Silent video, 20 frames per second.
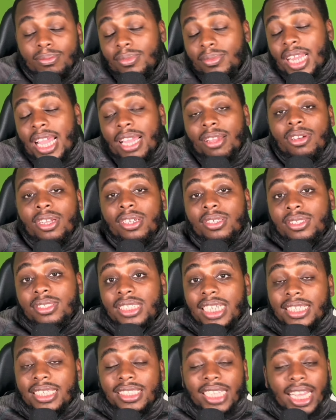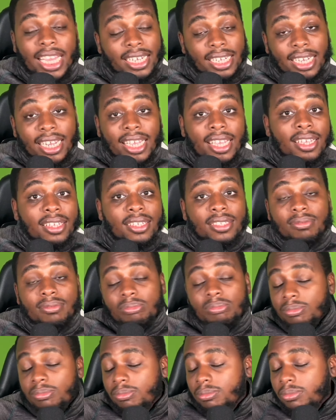Now you could say technique.
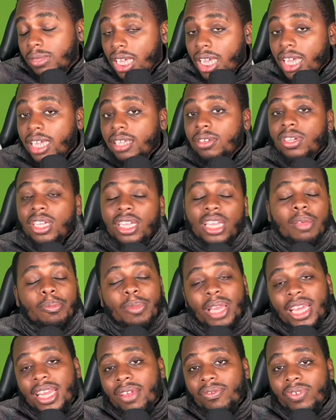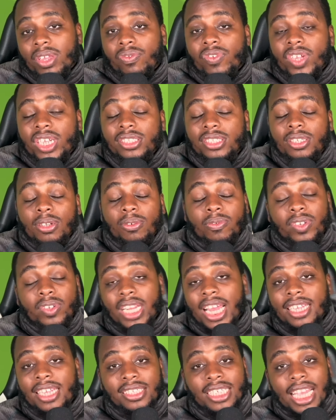Yeah, you could get mad at Vic Fangio for
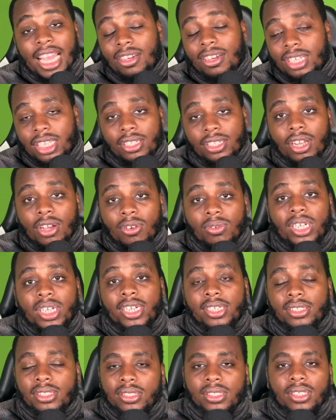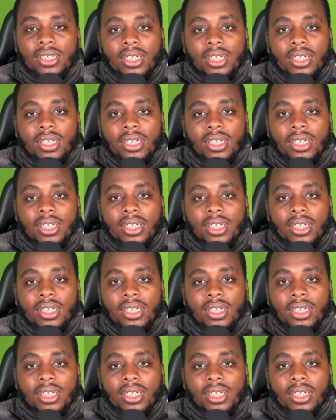that, tackling donuts.